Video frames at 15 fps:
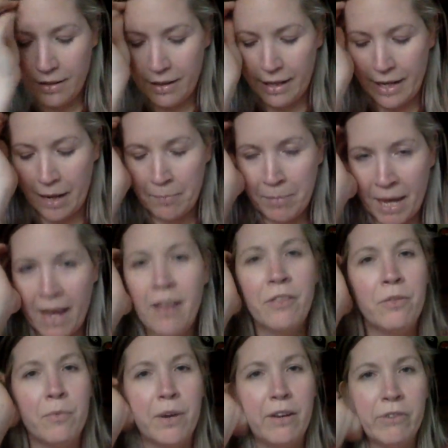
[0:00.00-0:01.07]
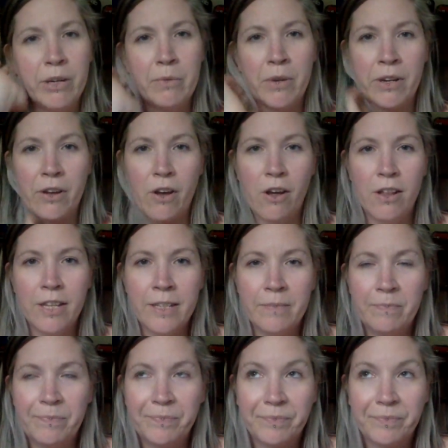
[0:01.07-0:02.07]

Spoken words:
empath, whatever you want to call it.